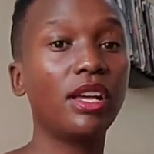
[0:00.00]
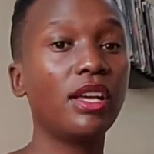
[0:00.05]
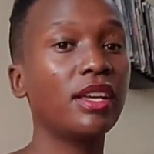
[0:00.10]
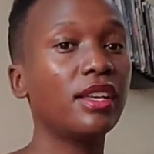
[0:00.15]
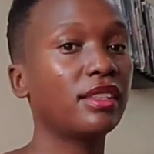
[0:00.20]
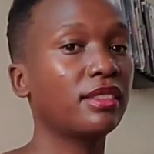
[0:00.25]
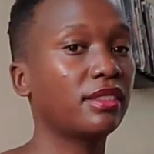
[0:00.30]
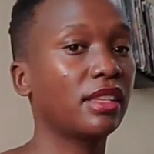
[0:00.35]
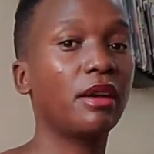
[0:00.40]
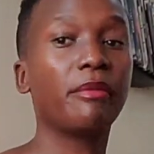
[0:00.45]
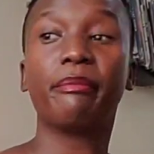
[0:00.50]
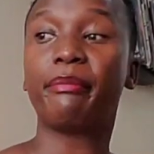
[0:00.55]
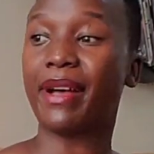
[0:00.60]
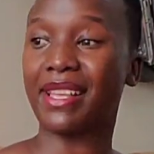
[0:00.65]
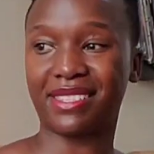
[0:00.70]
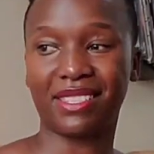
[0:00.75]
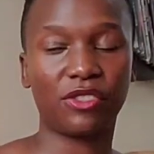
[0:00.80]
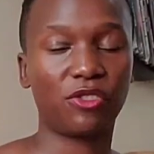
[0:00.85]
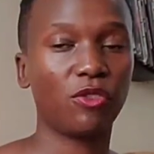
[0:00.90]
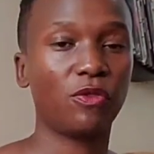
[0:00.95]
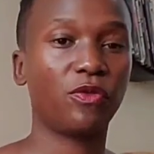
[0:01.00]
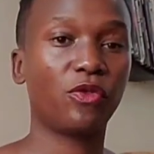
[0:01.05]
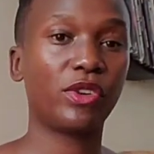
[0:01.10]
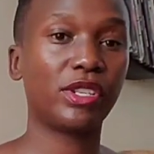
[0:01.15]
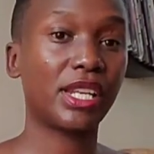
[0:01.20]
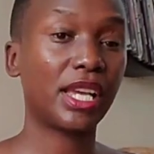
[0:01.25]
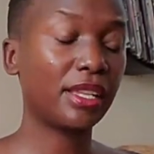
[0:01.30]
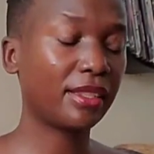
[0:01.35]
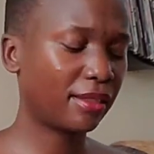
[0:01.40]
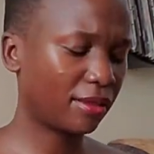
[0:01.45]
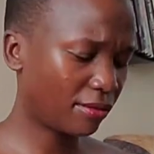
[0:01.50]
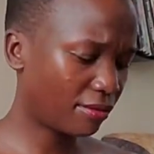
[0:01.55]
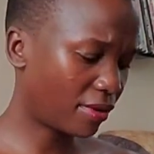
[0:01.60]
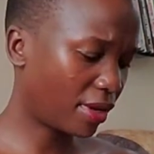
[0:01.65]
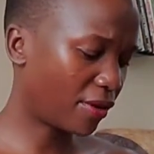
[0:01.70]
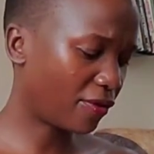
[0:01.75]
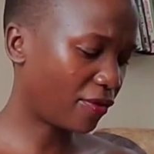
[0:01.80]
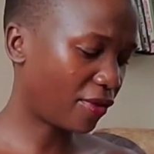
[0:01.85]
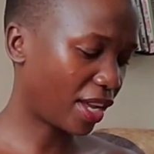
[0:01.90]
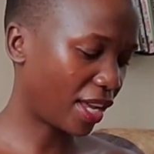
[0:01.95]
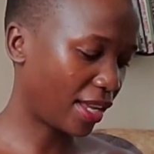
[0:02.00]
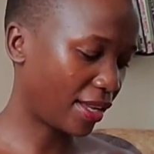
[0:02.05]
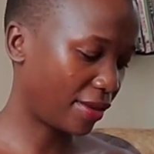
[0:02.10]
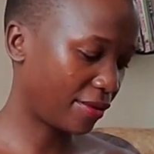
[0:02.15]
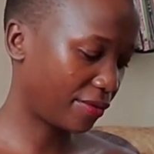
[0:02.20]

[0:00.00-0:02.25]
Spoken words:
some passage of water. It's river.